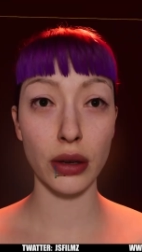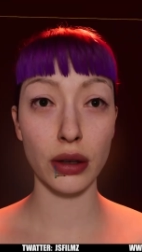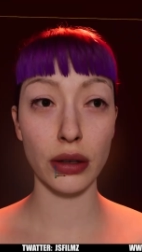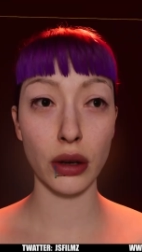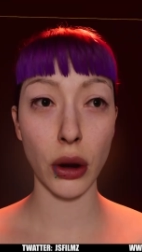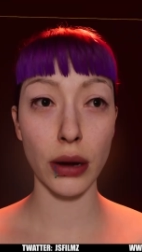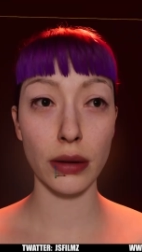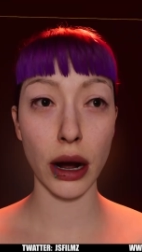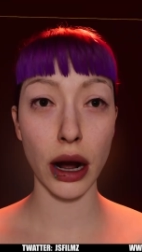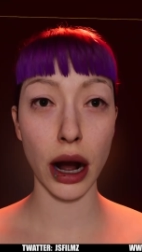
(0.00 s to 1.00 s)
to
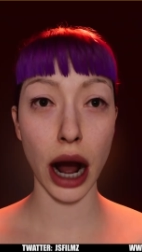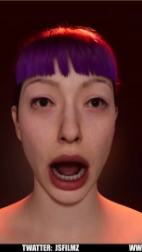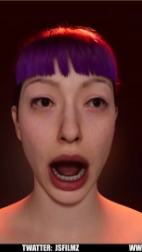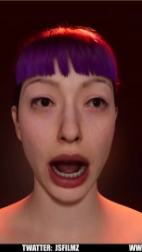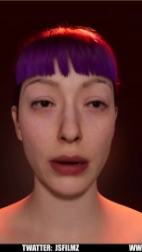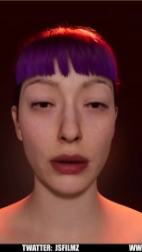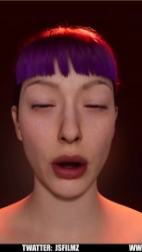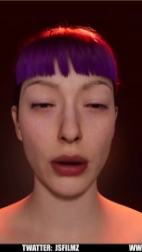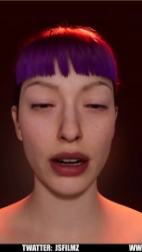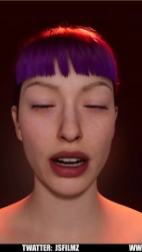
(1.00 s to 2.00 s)
perform. I'm
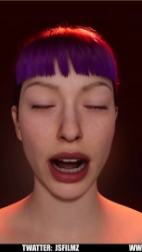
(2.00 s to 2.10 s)
going